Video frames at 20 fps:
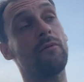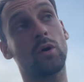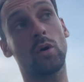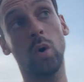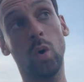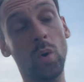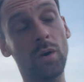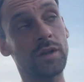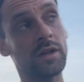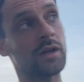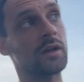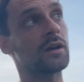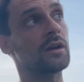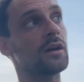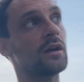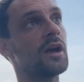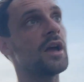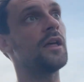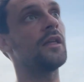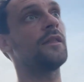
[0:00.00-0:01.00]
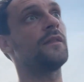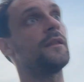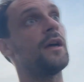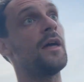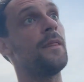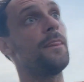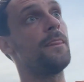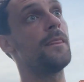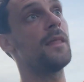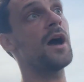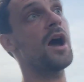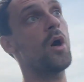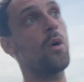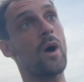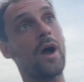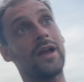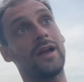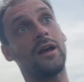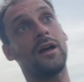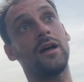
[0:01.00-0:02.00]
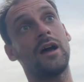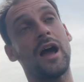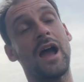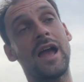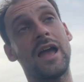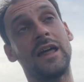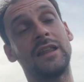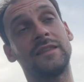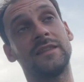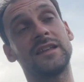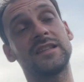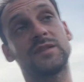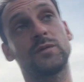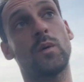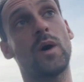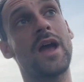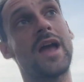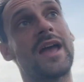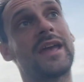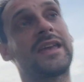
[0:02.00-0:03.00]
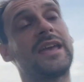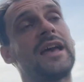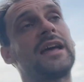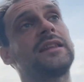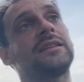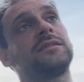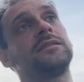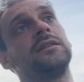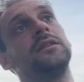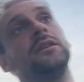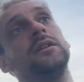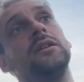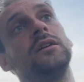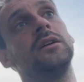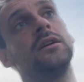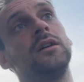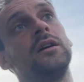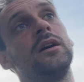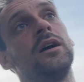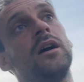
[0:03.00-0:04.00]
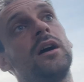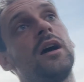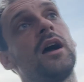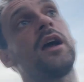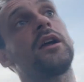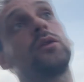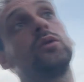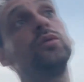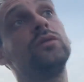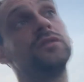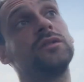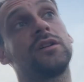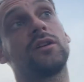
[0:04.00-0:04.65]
coding, and now and that's why I couldn't